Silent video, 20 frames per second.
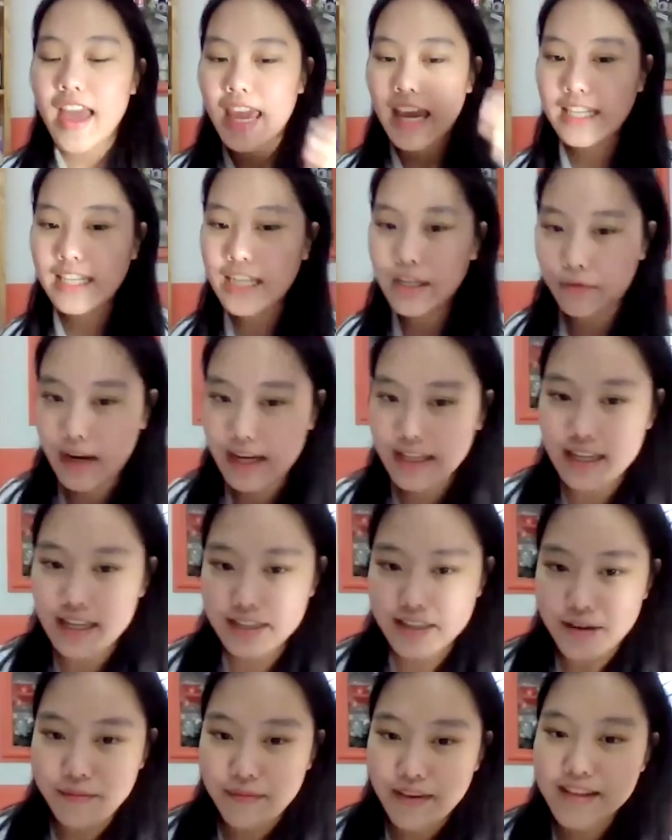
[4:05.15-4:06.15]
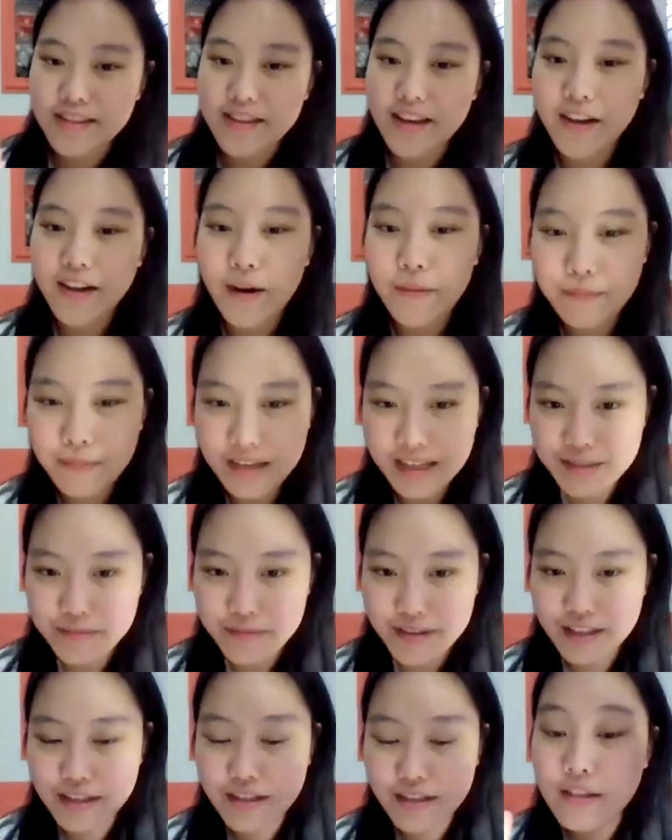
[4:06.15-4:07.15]
anti-racism is a
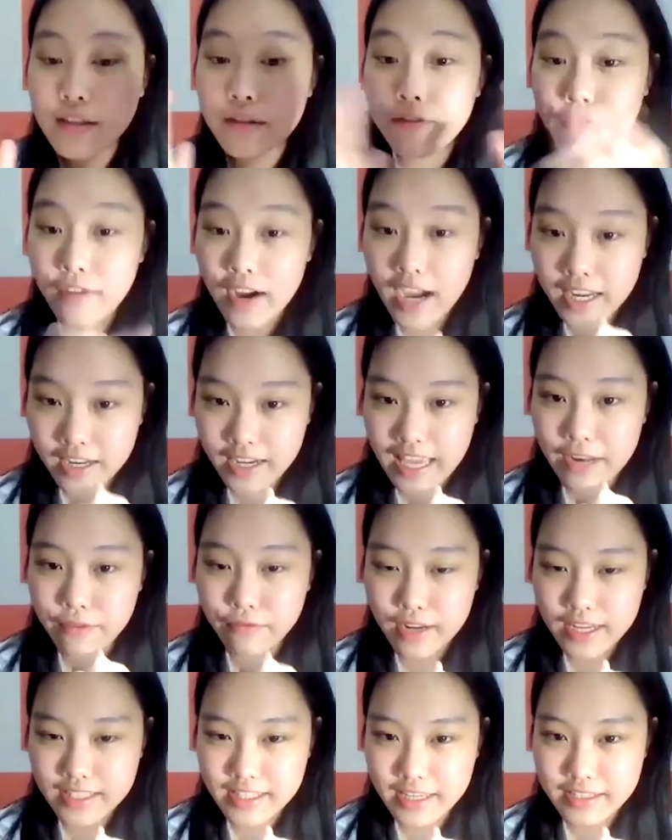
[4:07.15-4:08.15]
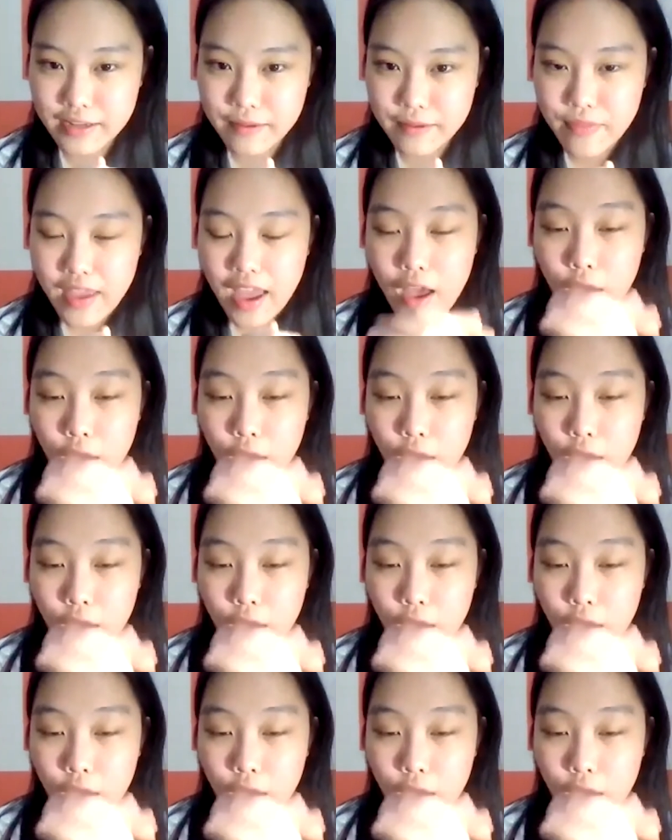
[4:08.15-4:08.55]
commitment to fight against racism